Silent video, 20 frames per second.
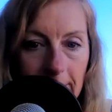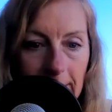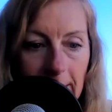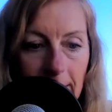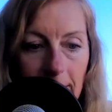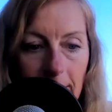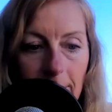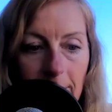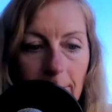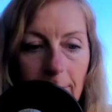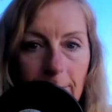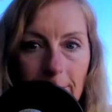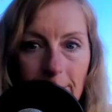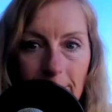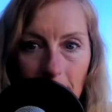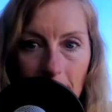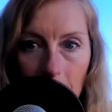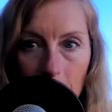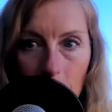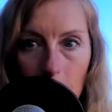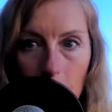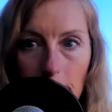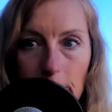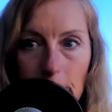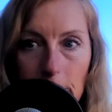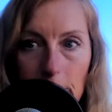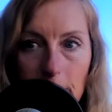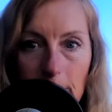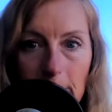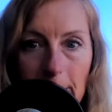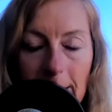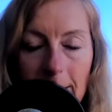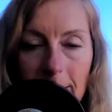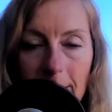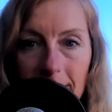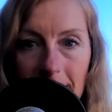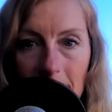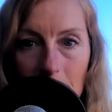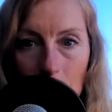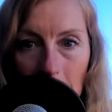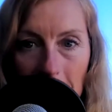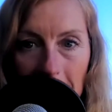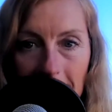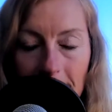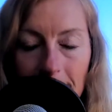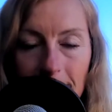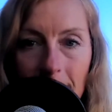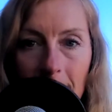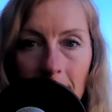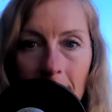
need to our hormones are made the same way